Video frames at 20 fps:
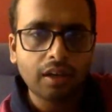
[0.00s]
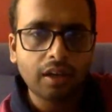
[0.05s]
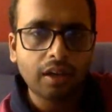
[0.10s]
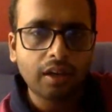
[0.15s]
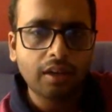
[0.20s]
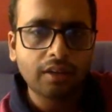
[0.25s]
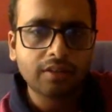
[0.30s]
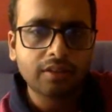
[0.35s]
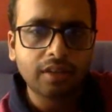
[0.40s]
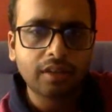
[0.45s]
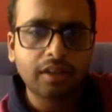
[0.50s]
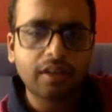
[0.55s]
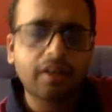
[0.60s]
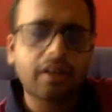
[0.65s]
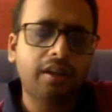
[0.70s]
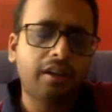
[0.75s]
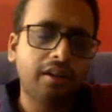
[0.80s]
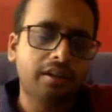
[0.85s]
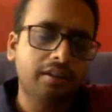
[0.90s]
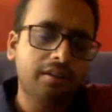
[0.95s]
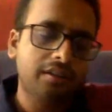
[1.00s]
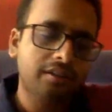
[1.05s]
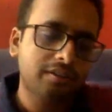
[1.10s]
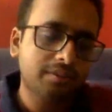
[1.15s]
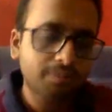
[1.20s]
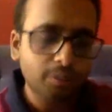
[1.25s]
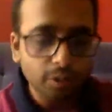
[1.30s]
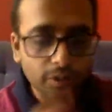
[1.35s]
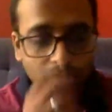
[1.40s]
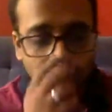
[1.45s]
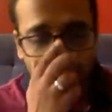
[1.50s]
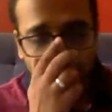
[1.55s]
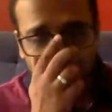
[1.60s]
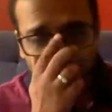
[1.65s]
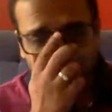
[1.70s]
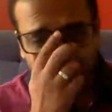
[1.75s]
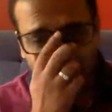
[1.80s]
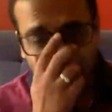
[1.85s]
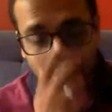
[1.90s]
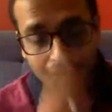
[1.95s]
started writing this book,
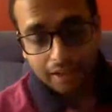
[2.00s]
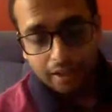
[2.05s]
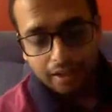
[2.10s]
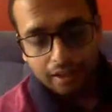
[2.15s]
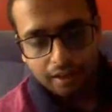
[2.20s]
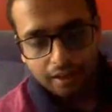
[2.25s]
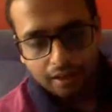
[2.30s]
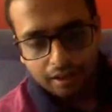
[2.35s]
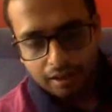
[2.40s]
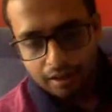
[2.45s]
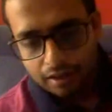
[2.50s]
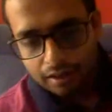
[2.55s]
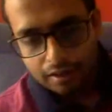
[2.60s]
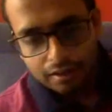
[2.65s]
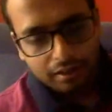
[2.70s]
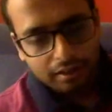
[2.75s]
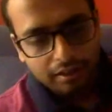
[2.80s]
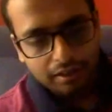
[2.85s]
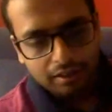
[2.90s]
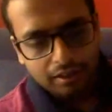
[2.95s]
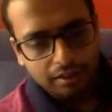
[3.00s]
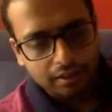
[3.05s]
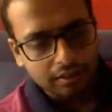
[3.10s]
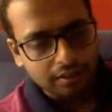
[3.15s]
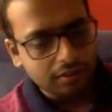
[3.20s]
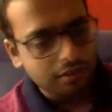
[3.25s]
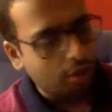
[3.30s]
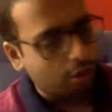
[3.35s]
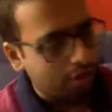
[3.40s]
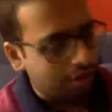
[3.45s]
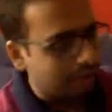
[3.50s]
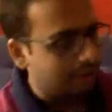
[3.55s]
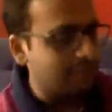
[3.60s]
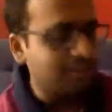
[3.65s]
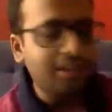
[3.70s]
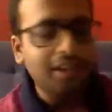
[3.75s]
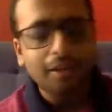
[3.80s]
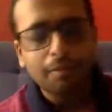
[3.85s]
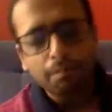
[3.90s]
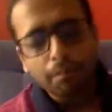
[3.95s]
uh, all this
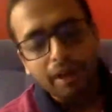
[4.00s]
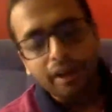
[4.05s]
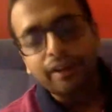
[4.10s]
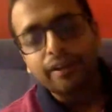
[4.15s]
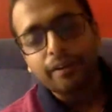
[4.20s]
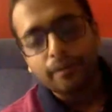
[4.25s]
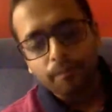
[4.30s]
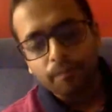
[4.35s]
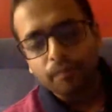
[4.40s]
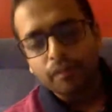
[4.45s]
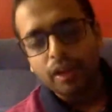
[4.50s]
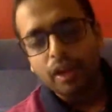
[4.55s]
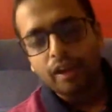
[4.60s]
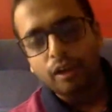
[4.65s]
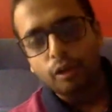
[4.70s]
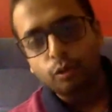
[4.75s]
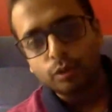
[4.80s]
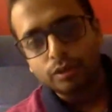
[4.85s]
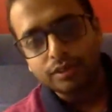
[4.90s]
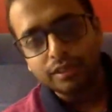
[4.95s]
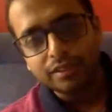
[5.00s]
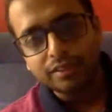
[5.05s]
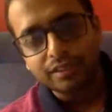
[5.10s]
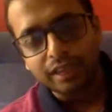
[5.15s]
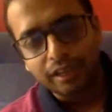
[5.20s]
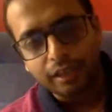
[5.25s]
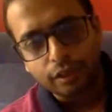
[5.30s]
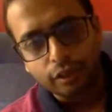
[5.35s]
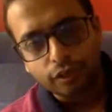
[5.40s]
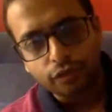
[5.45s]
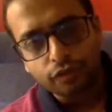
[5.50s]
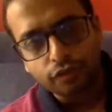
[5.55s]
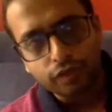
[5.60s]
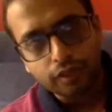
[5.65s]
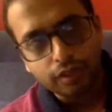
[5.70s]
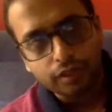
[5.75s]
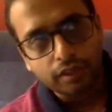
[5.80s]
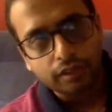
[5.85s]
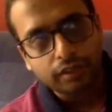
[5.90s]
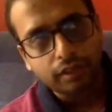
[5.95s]
came back, and it was that sight of
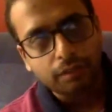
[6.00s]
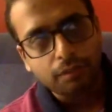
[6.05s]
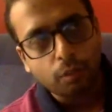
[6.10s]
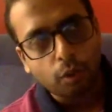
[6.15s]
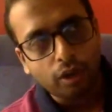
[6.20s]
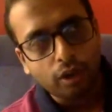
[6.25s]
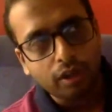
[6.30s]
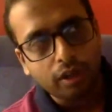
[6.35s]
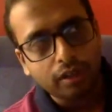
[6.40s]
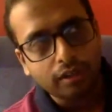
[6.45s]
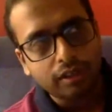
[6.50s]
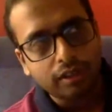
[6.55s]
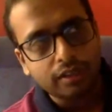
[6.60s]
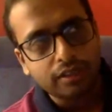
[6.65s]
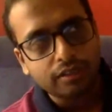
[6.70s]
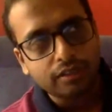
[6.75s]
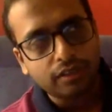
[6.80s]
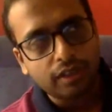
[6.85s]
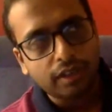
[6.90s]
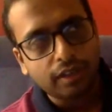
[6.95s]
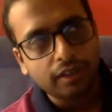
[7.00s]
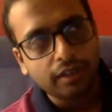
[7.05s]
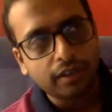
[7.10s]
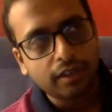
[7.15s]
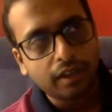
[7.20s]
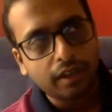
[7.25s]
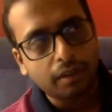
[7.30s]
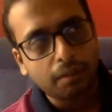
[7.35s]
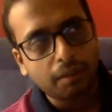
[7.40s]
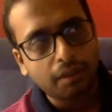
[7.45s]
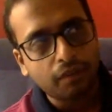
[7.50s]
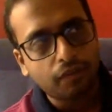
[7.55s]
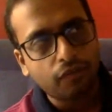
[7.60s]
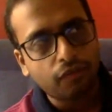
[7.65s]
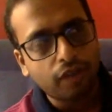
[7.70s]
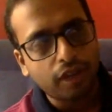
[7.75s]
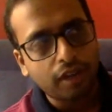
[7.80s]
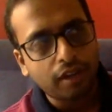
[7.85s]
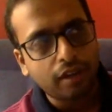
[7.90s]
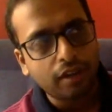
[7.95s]
that boy and that Jawan and my
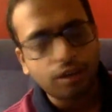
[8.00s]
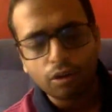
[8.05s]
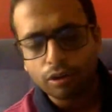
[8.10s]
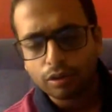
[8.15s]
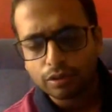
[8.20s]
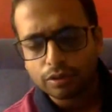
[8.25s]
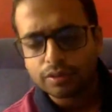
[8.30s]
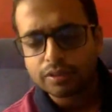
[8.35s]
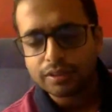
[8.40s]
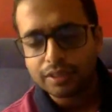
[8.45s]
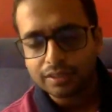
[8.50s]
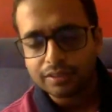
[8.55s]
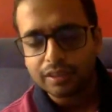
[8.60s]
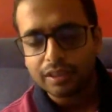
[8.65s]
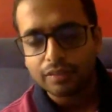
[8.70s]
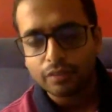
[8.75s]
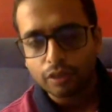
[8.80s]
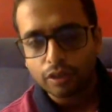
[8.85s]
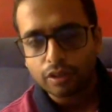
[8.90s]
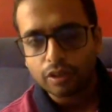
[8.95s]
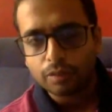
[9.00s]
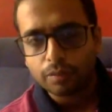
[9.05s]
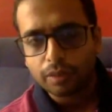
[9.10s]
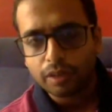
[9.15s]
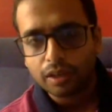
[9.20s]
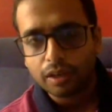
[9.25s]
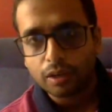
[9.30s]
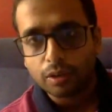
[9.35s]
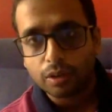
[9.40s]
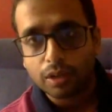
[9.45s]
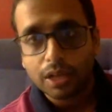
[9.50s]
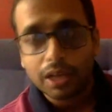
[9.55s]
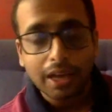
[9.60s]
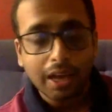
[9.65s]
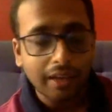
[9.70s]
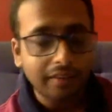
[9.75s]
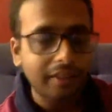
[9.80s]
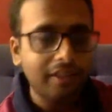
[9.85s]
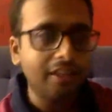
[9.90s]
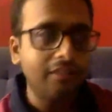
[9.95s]
friend and all those things that I wanted to bring out.
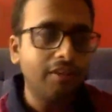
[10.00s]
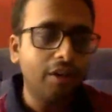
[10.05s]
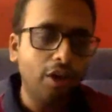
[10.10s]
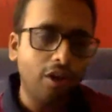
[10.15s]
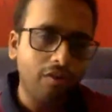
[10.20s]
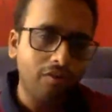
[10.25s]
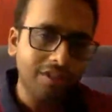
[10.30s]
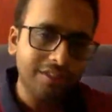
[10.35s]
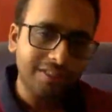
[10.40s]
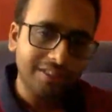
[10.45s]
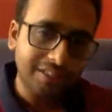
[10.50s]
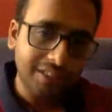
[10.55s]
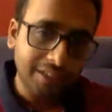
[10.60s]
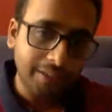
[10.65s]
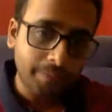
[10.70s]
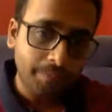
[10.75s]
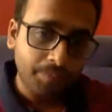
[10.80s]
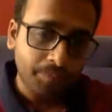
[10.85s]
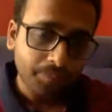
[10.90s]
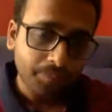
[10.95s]
And that is why I always say,